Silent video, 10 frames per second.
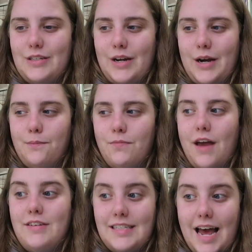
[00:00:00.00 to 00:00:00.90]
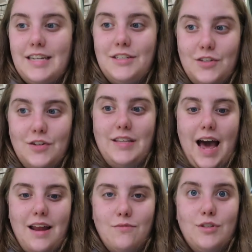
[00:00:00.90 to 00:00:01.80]
So I've decided to do
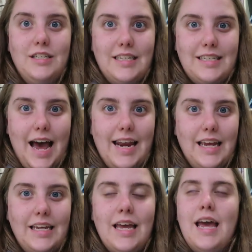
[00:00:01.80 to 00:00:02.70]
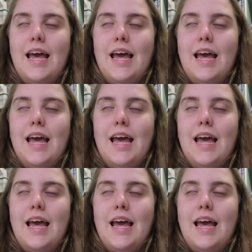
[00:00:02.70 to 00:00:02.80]
that, which is exciting.